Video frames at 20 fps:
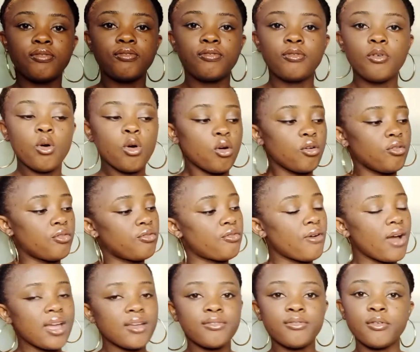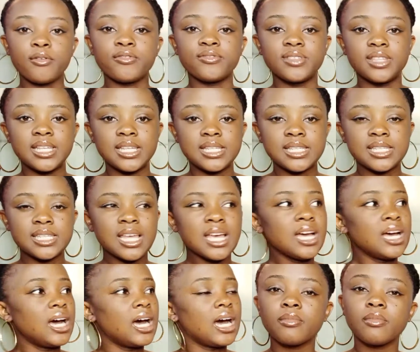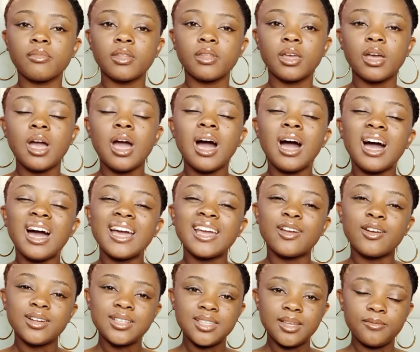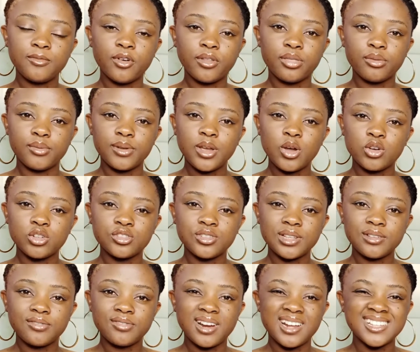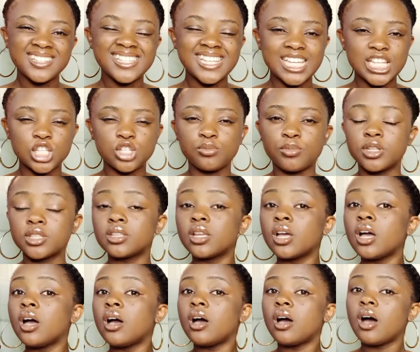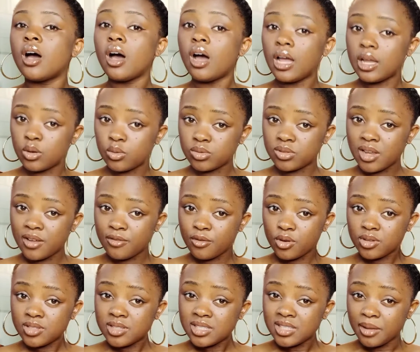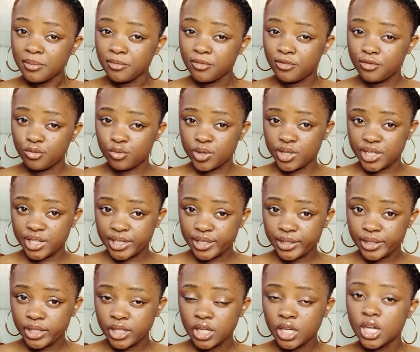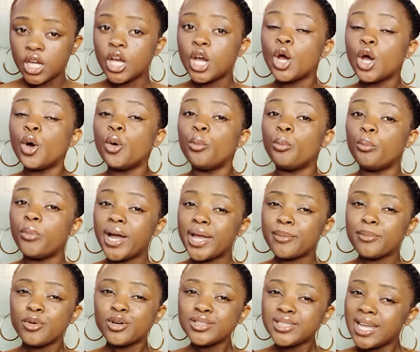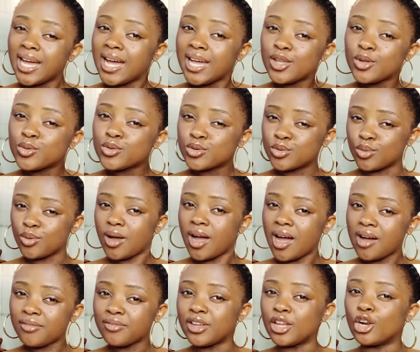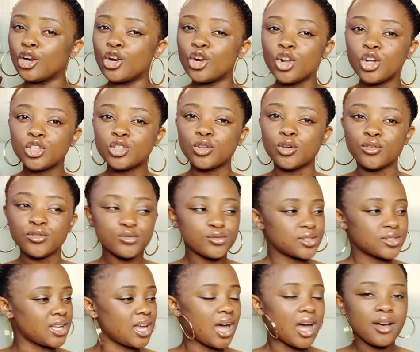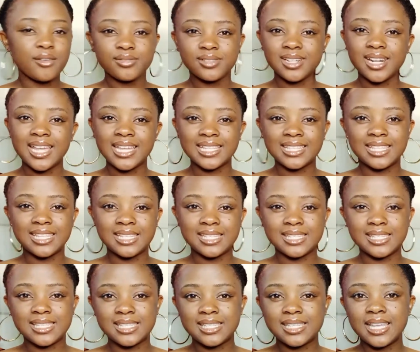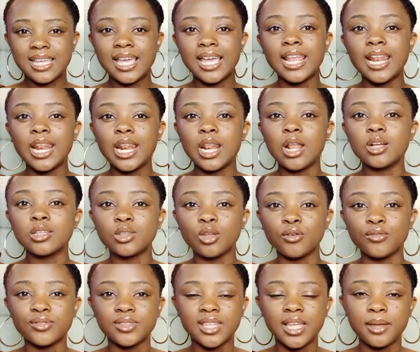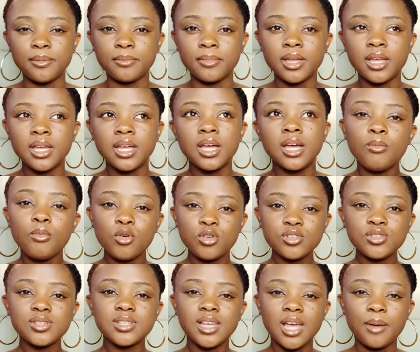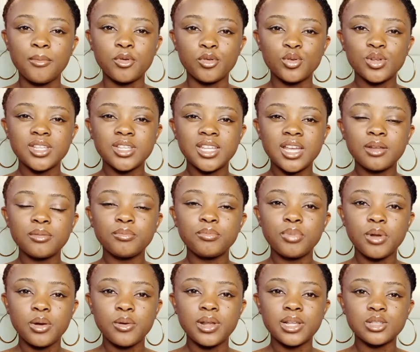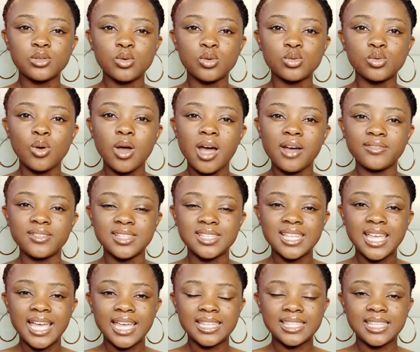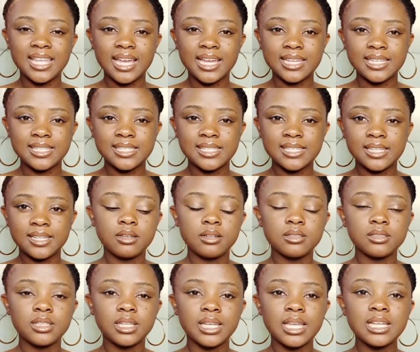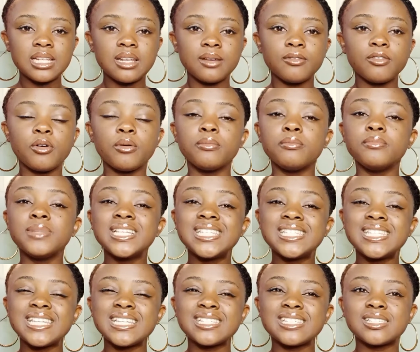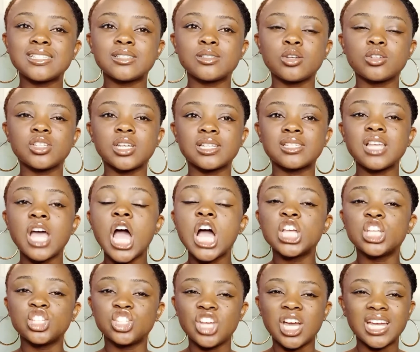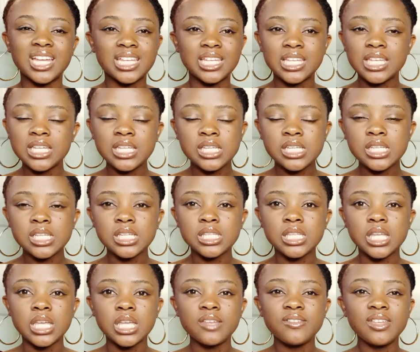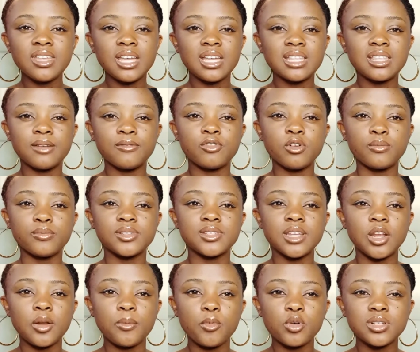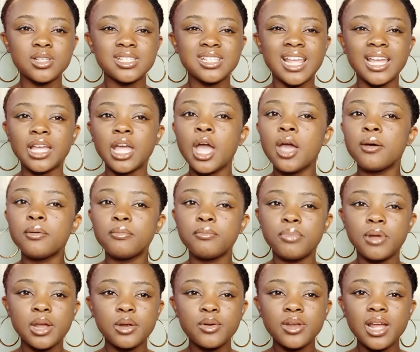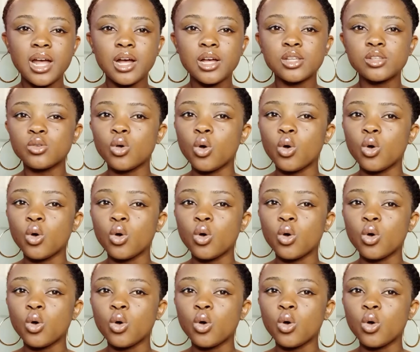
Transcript: 4 or 5 of these. I got them for 300 francs each, but I could have gotten them free. My mother used to have a lot of scarves like this, a lot of them. Most Cameroonian parents also have these hair ties. They get them from meetings such as Jangi. They even get them from ceremonies like burials